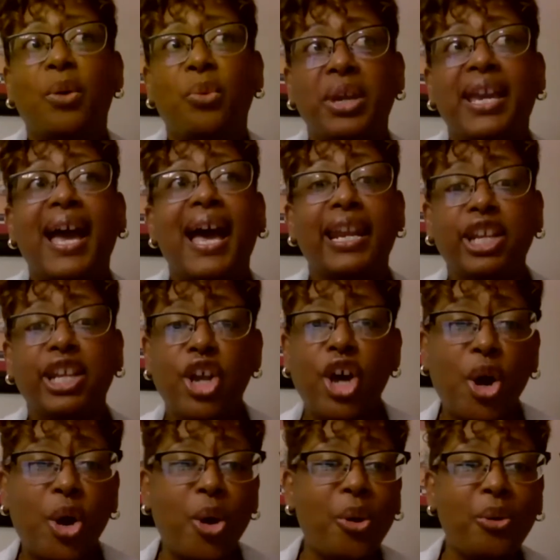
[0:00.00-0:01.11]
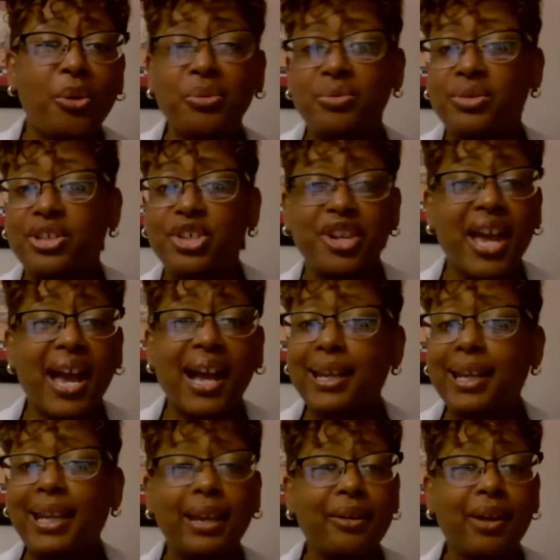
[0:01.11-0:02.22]
We kind of know you're not
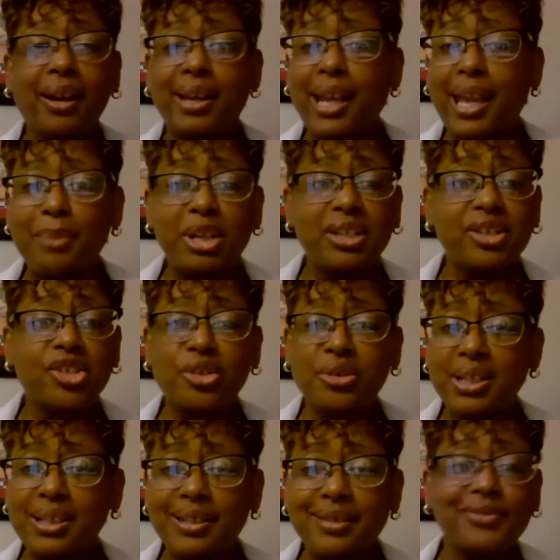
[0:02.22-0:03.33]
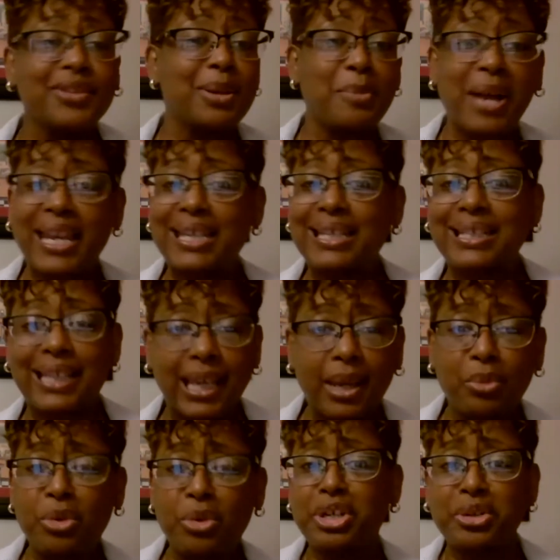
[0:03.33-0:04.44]
going to hear our name in the streets of somebody
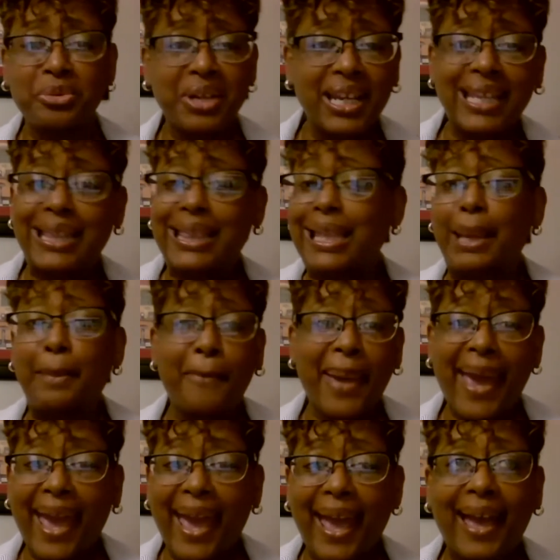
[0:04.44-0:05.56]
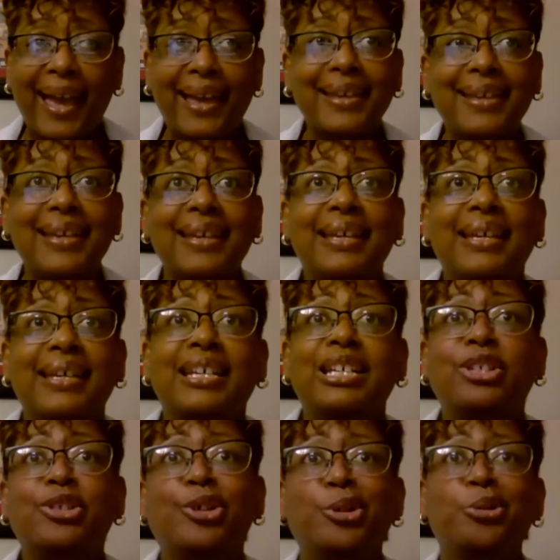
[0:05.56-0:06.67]
saying we're doing anything bad.
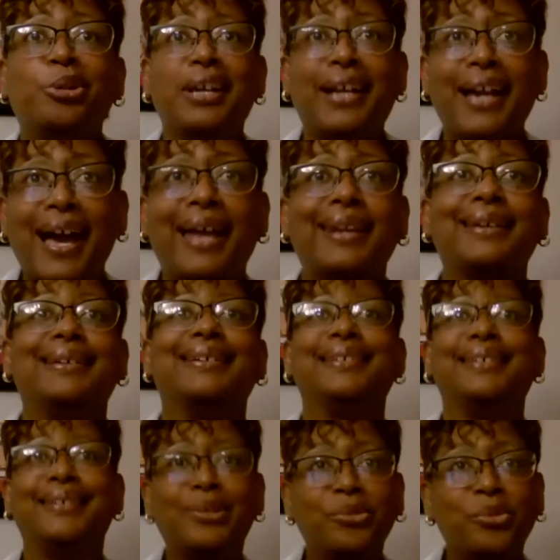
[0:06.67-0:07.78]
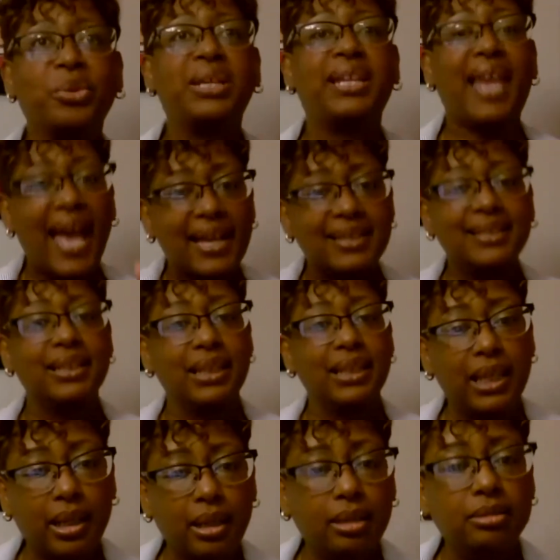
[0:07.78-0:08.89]
So you can kind of relax a
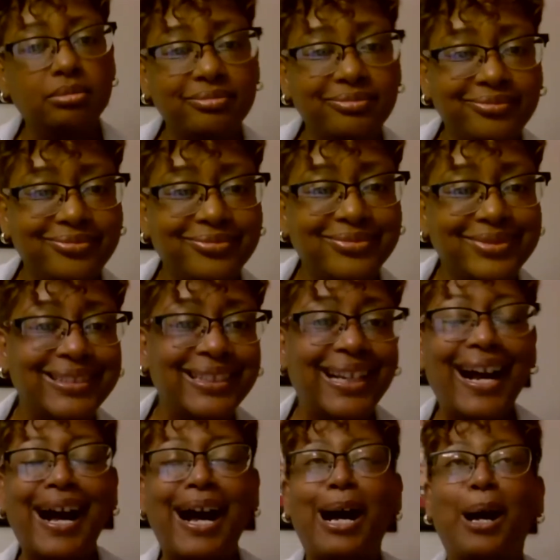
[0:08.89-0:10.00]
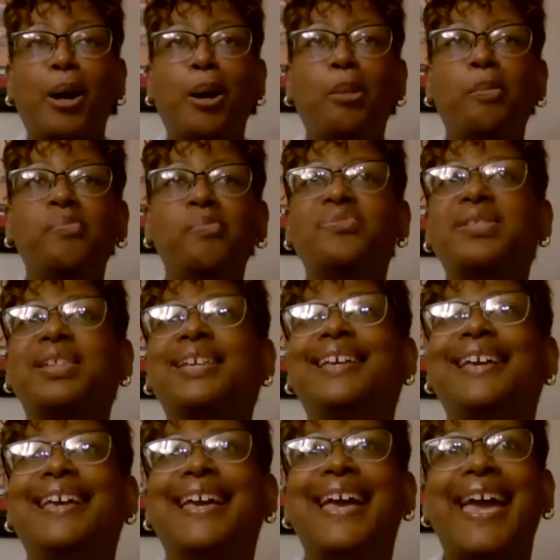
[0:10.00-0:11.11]
little um,
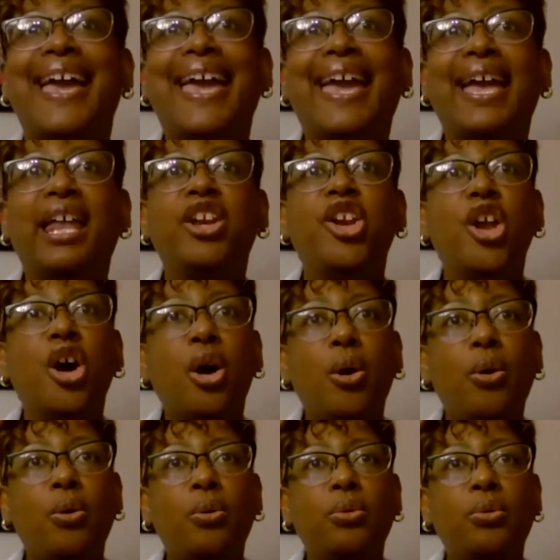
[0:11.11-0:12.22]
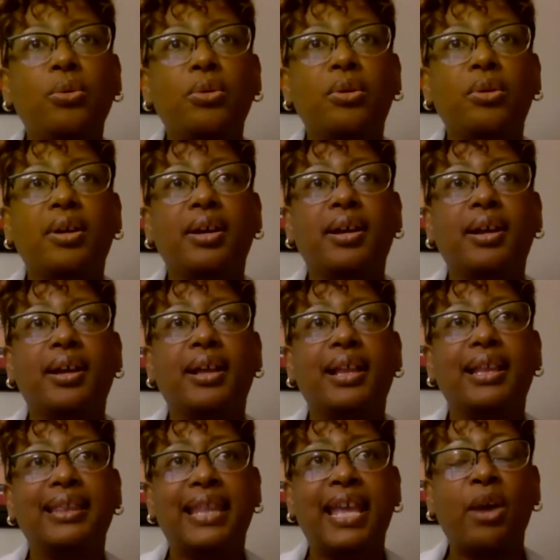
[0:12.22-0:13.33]
and know
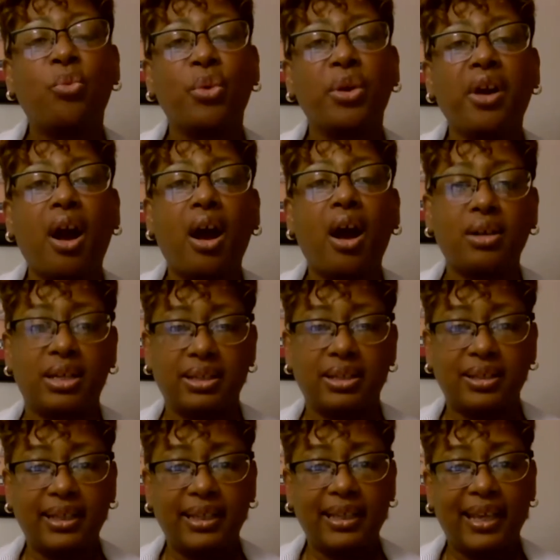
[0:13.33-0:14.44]
that we're all good.